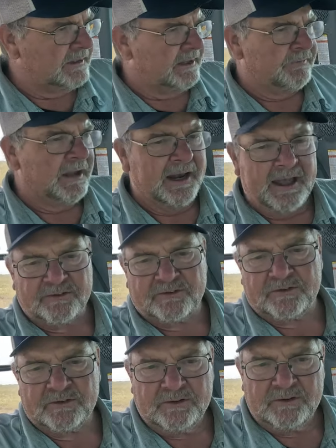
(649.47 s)
If
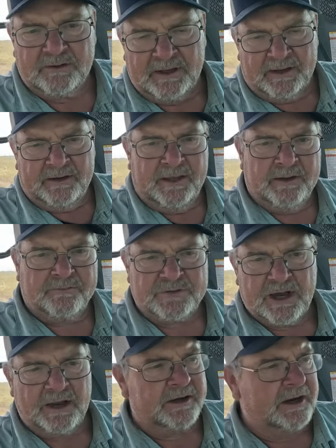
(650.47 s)
LS, if
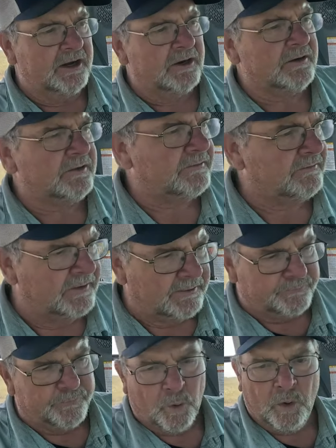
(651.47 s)
John Deere, if
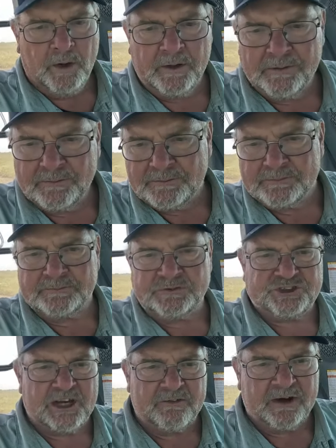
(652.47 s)
Ford,
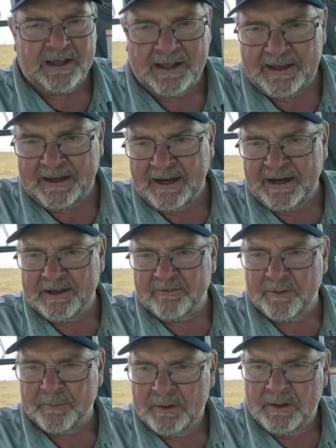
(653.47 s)
Chevrolet, any of
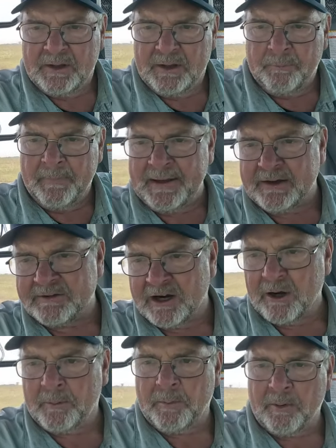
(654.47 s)
them make a
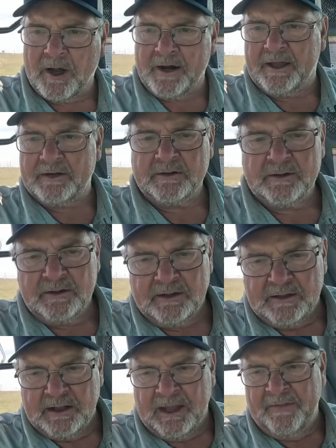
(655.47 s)
terrible product
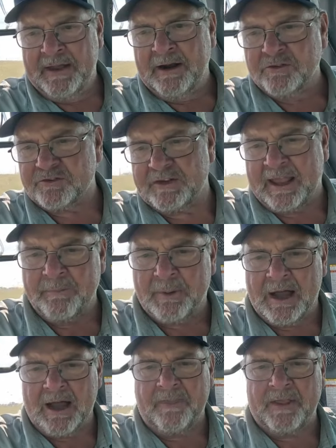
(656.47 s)
and they don't stand
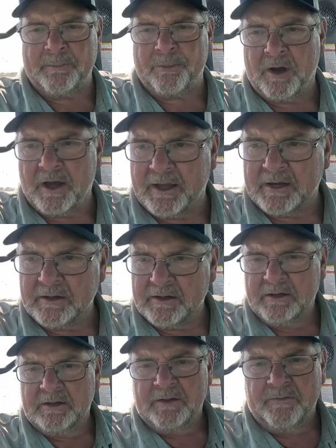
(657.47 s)
behind that product,
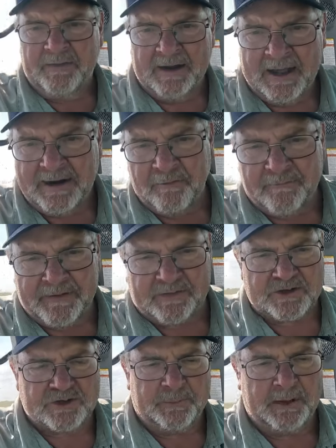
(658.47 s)
then I don't think
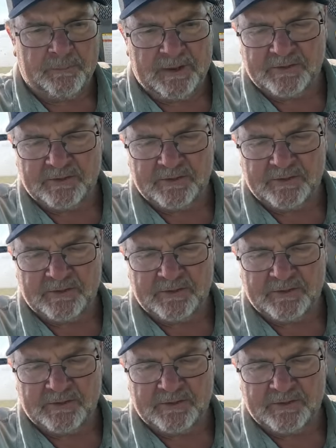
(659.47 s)
they should be in